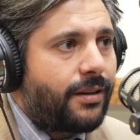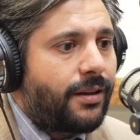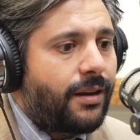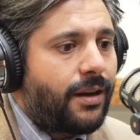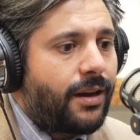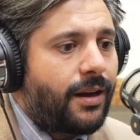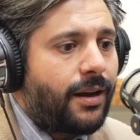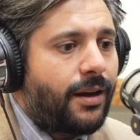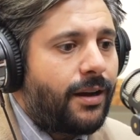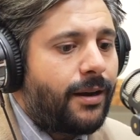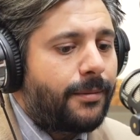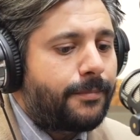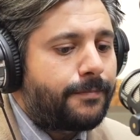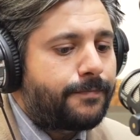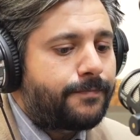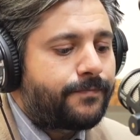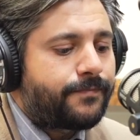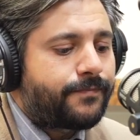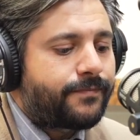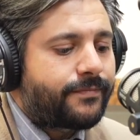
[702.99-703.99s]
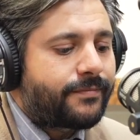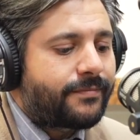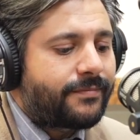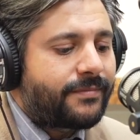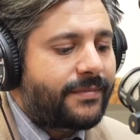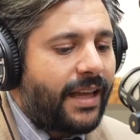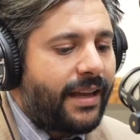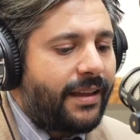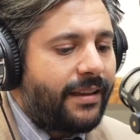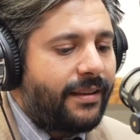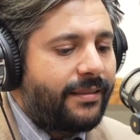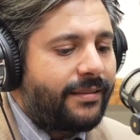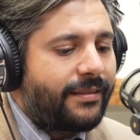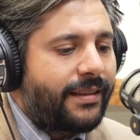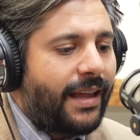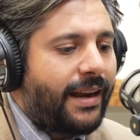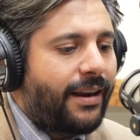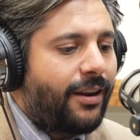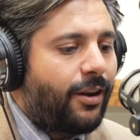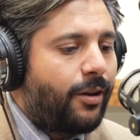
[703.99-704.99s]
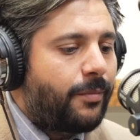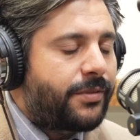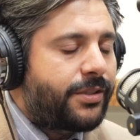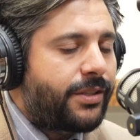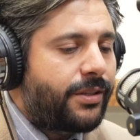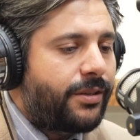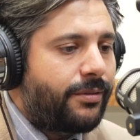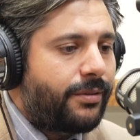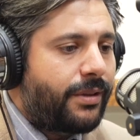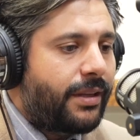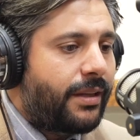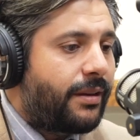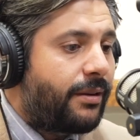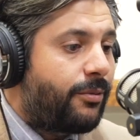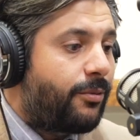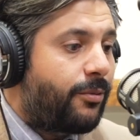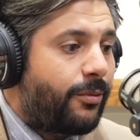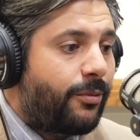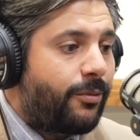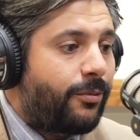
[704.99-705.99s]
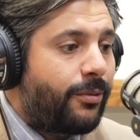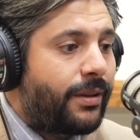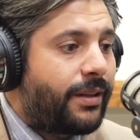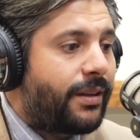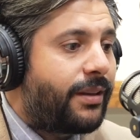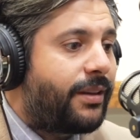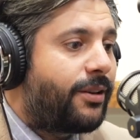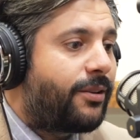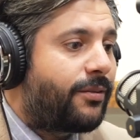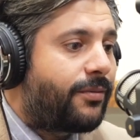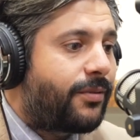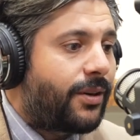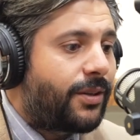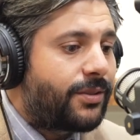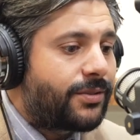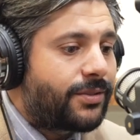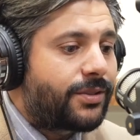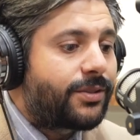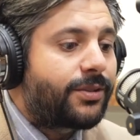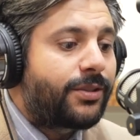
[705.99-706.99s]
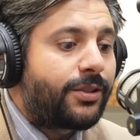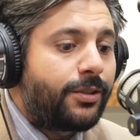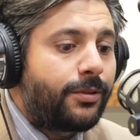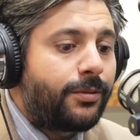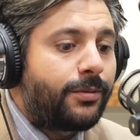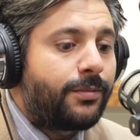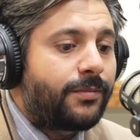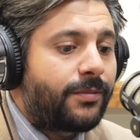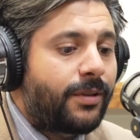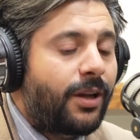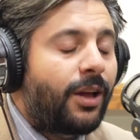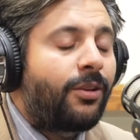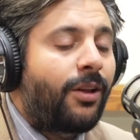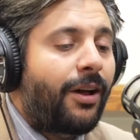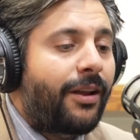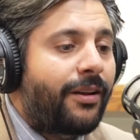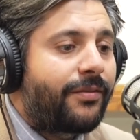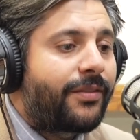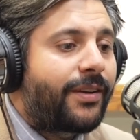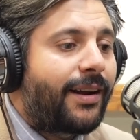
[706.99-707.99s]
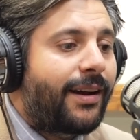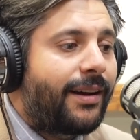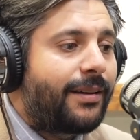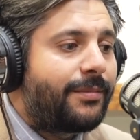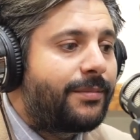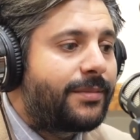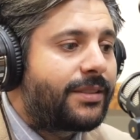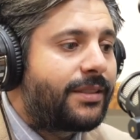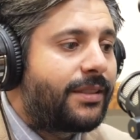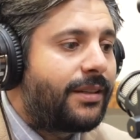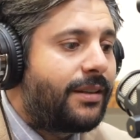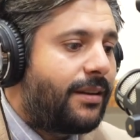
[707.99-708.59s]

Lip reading: That helps you that when the deal falls through a lot of times.